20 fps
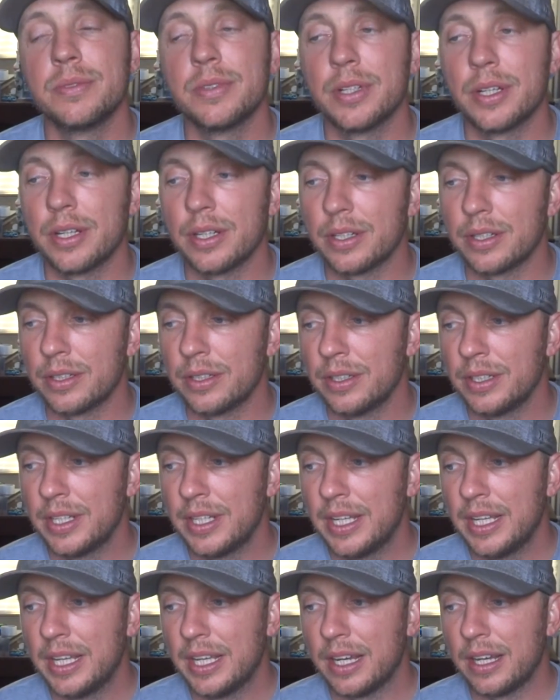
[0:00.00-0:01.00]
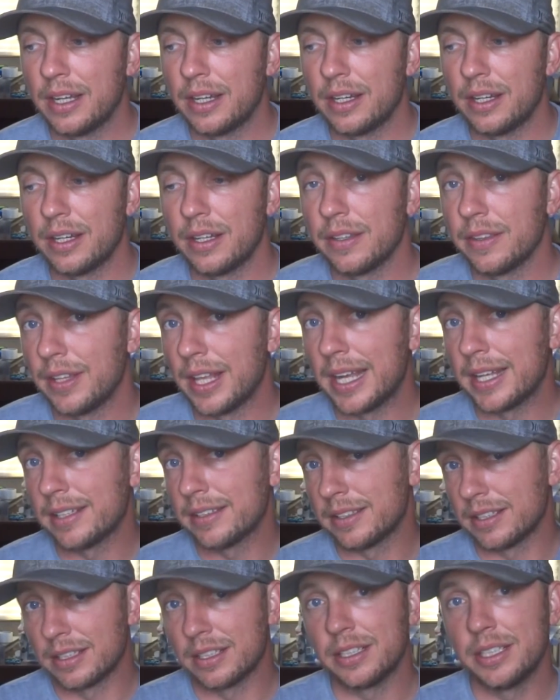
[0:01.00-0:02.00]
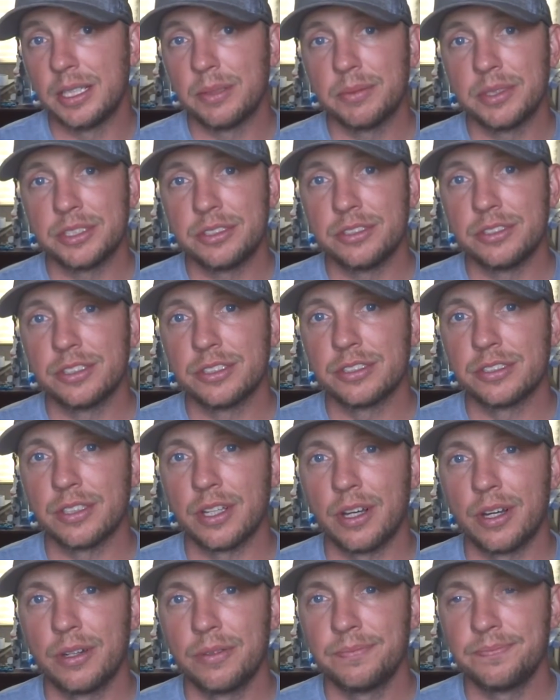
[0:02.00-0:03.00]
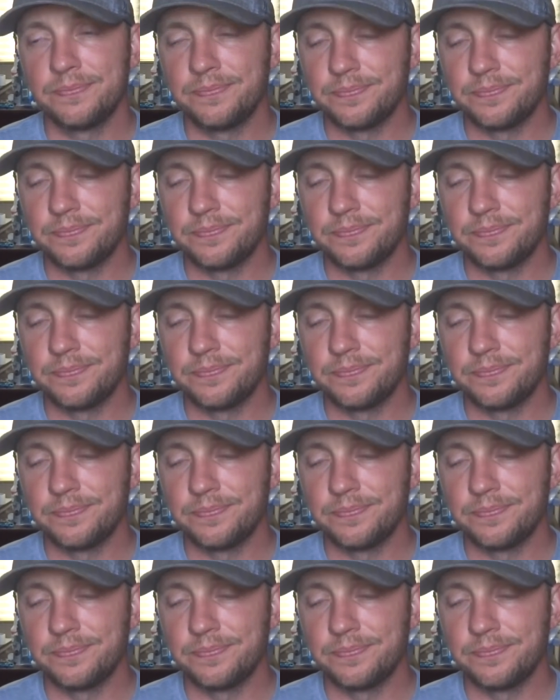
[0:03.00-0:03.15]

Like the clip that you just saw,